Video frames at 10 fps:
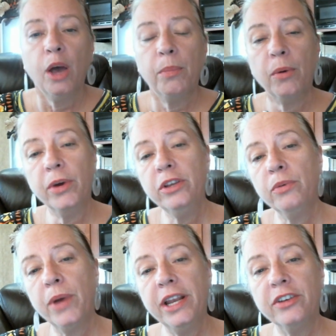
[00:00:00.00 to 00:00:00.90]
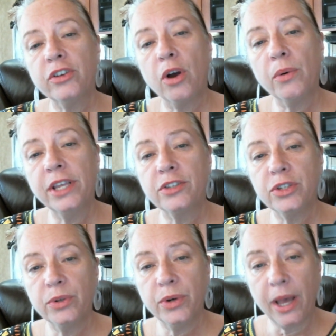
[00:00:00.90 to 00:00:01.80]
But when you're ready to go
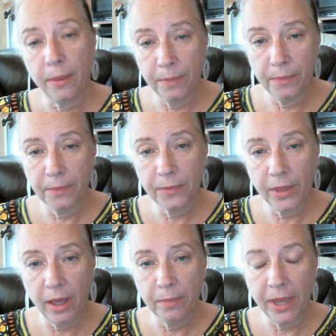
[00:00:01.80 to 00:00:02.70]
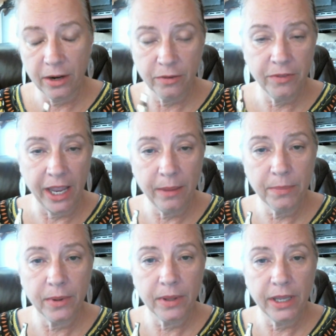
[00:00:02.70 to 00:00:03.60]
into a better vape,
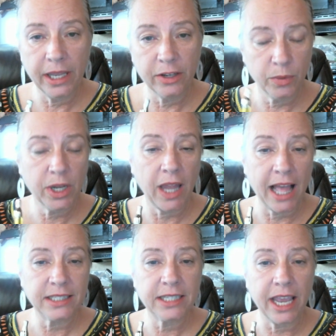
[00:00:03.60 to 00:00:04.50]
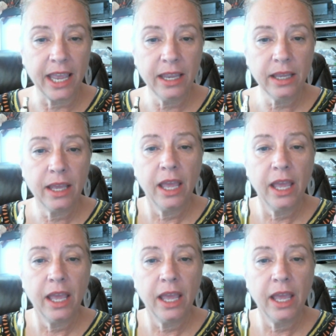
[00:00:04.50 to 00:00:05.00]
into a glass tank,